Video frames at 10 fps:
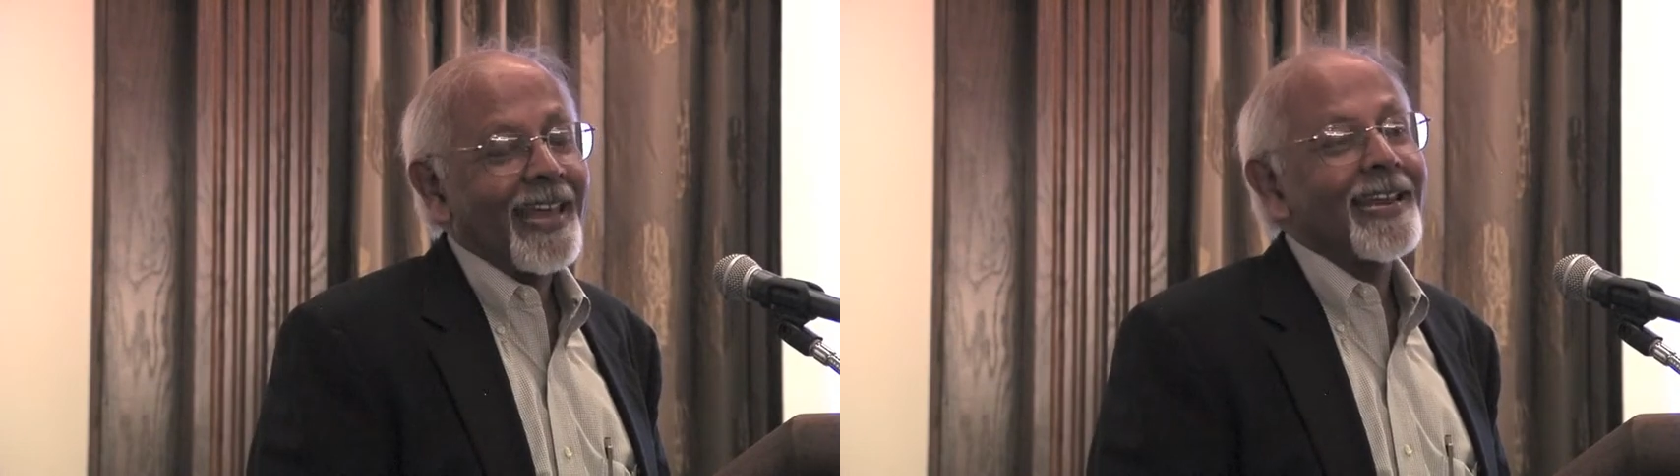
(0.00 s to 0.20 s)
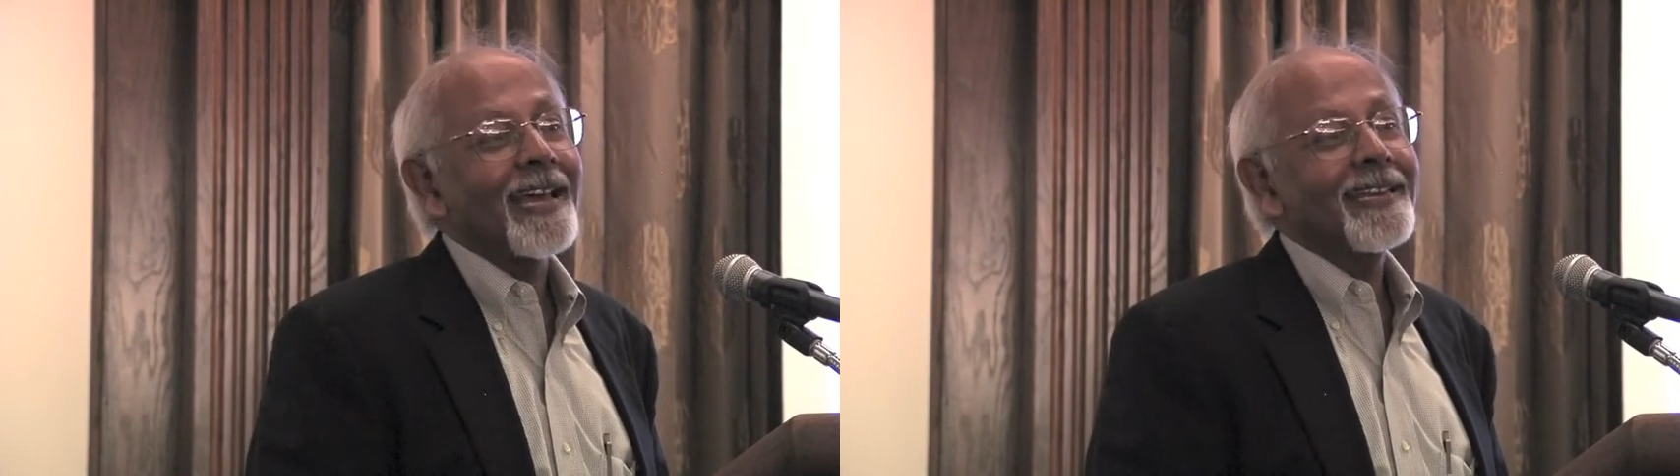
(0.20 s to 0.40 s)

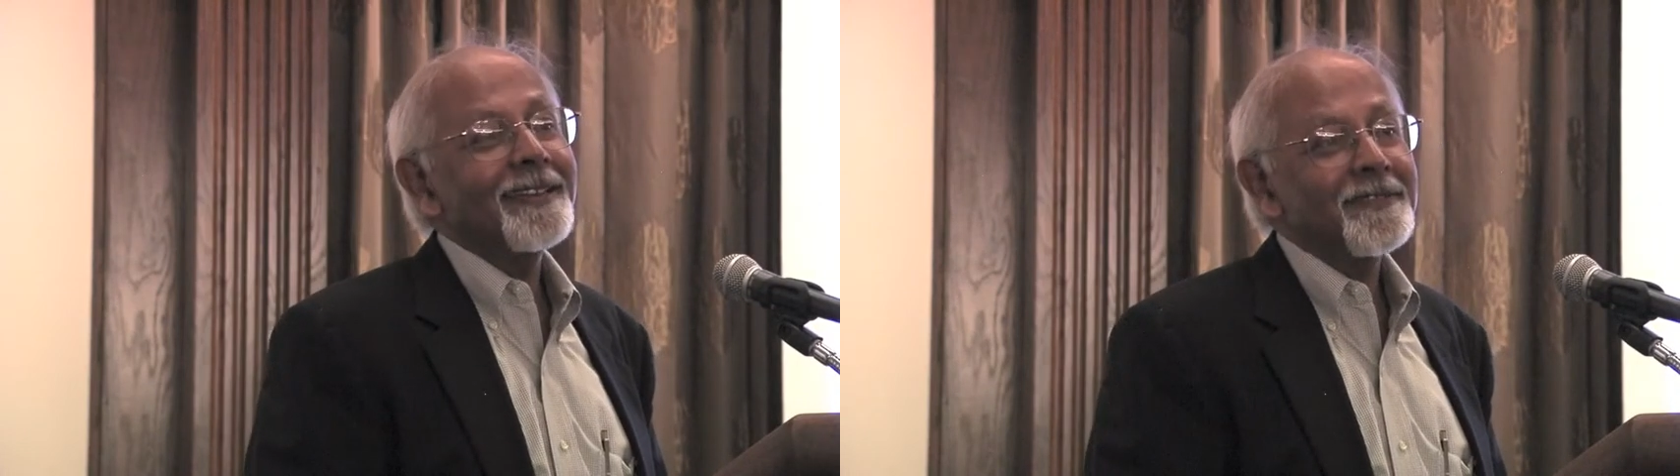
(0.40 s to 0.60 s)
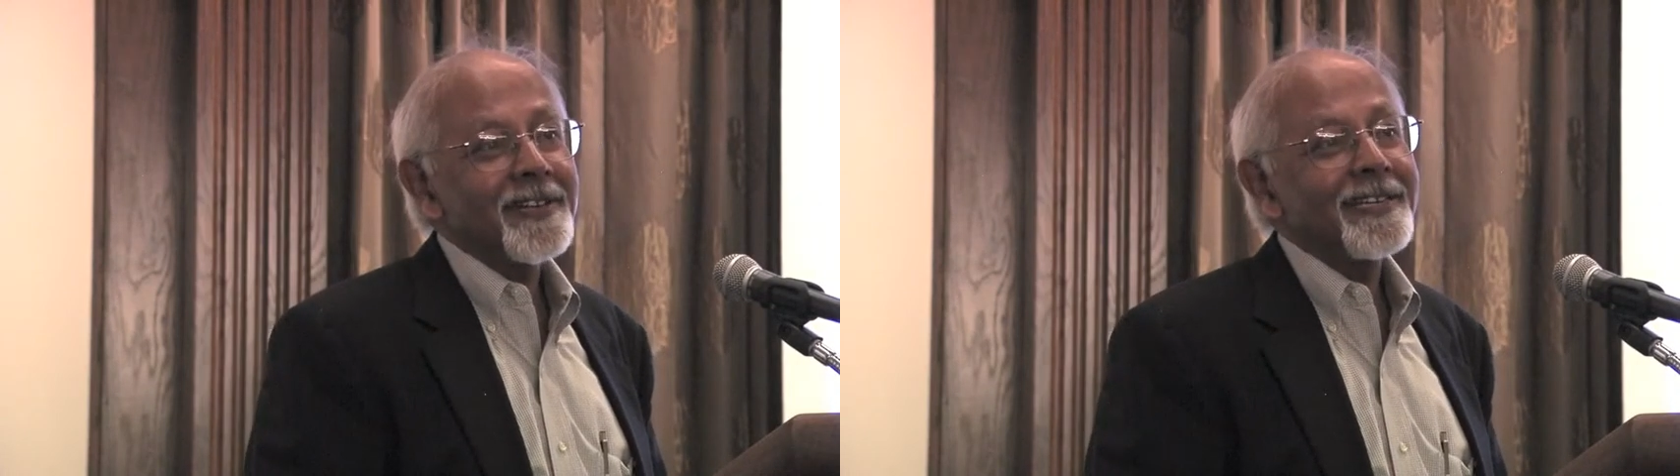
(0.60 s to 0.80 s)
And I
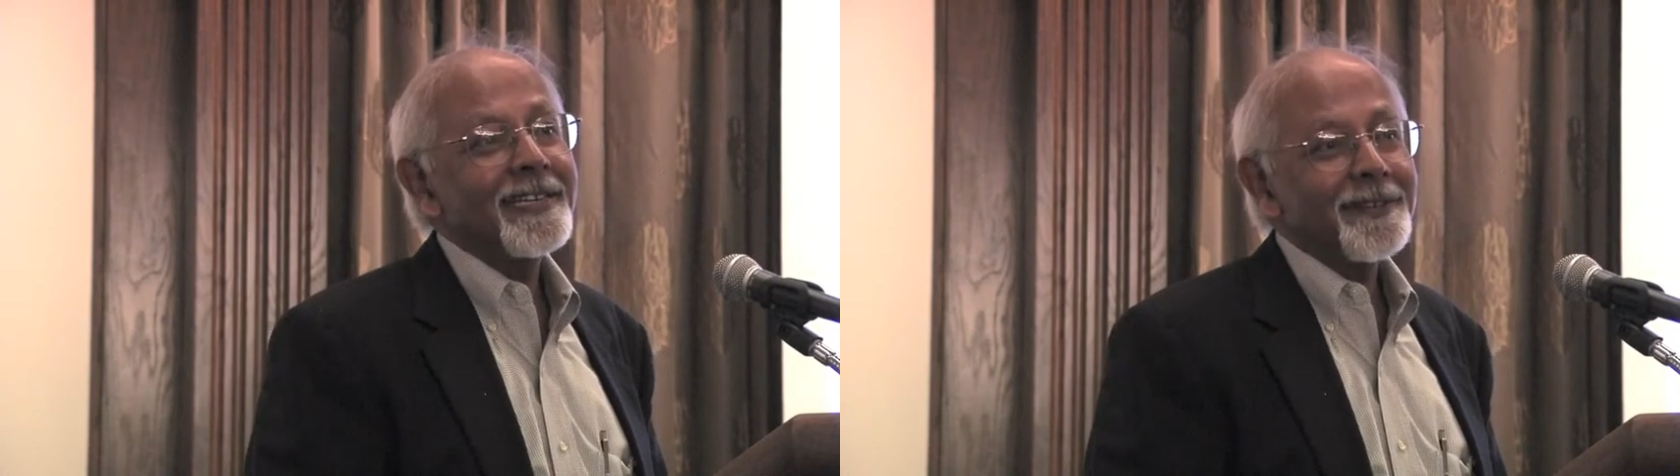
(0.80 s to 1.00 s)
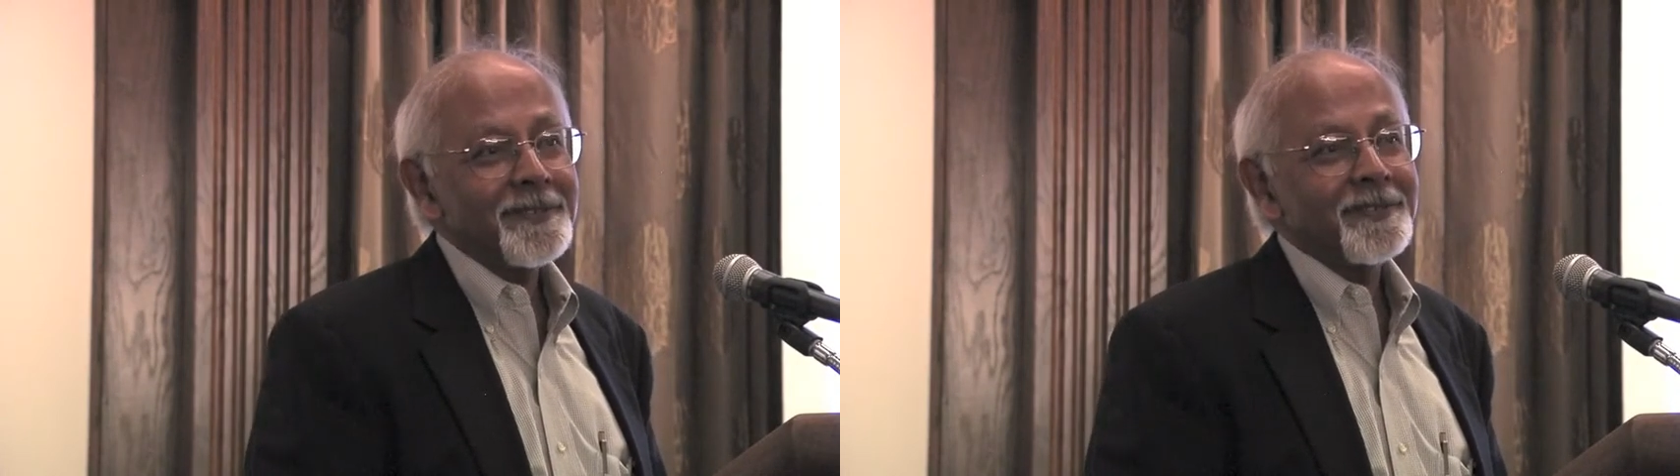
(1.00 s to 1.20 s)
never
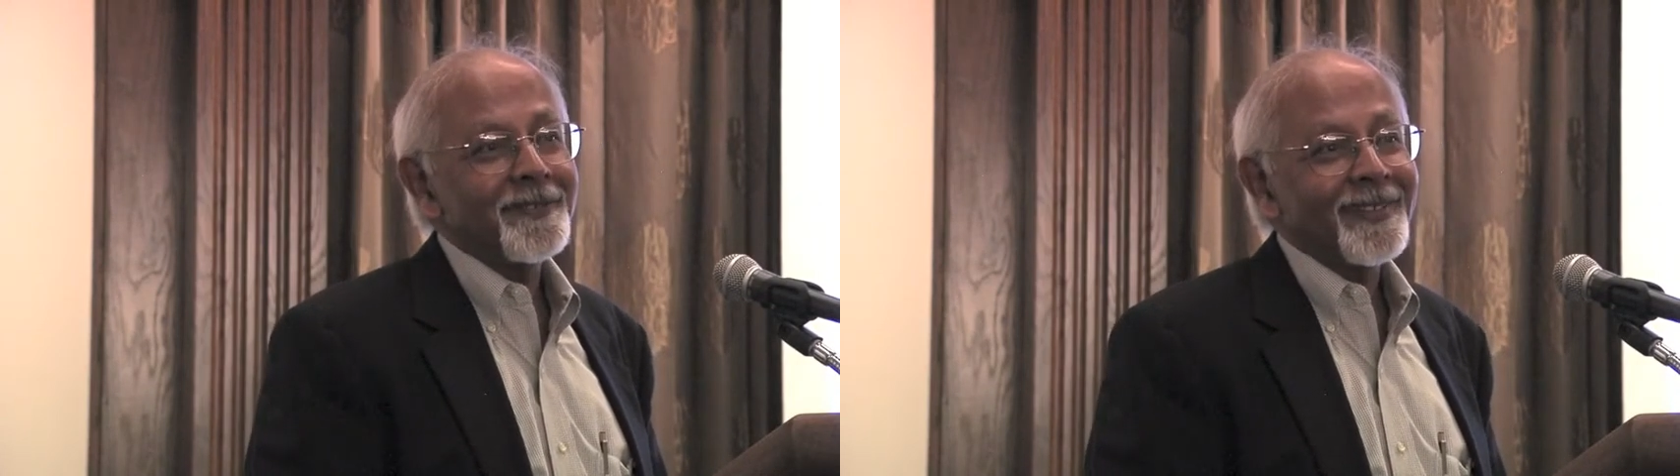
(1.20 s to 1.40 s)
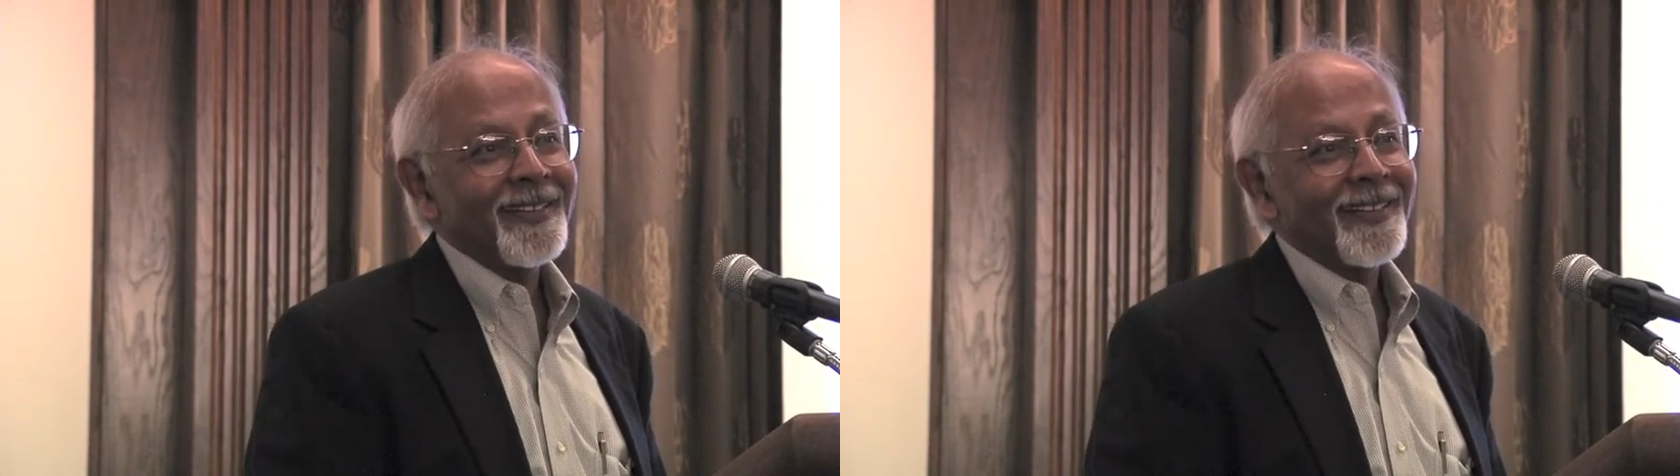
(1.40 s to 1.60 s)
knew
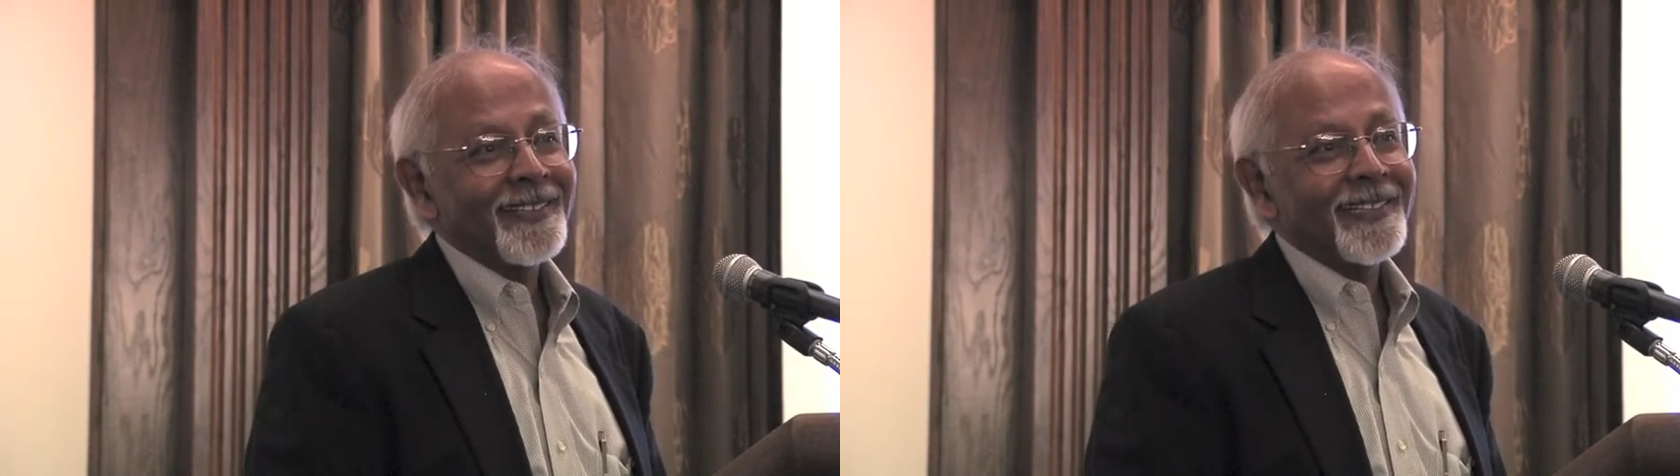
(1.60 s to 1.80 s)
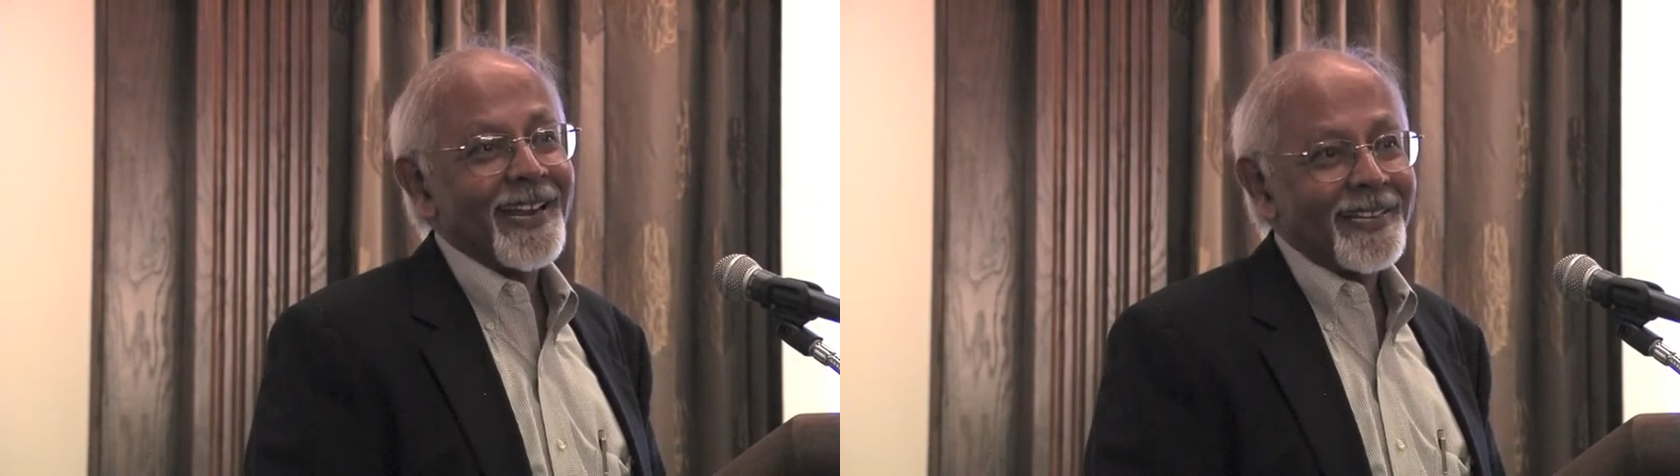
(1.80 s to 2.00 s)
that